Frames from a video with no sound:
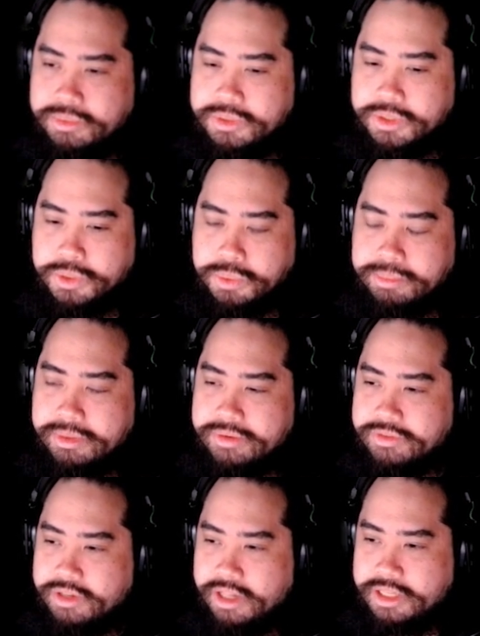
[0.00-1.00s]
a group
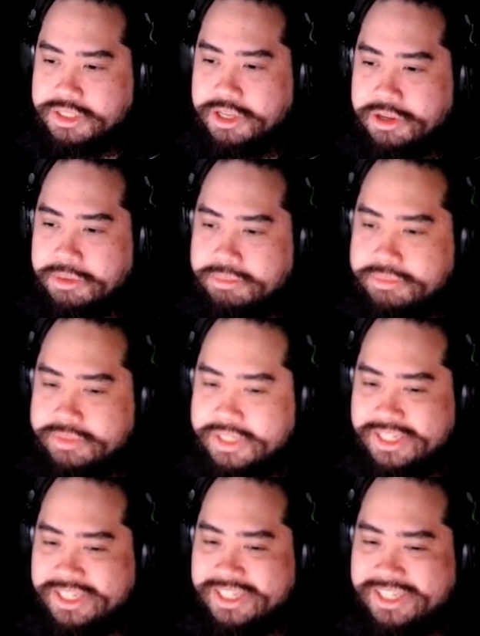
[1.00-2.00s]
effort last time.
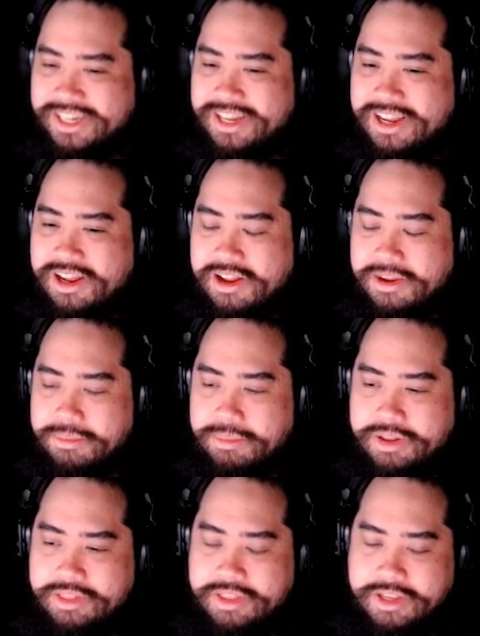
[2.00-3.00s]
But
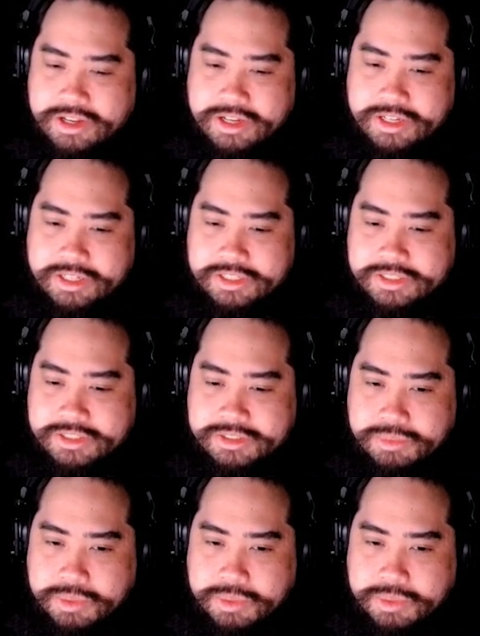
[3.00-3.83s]
I think with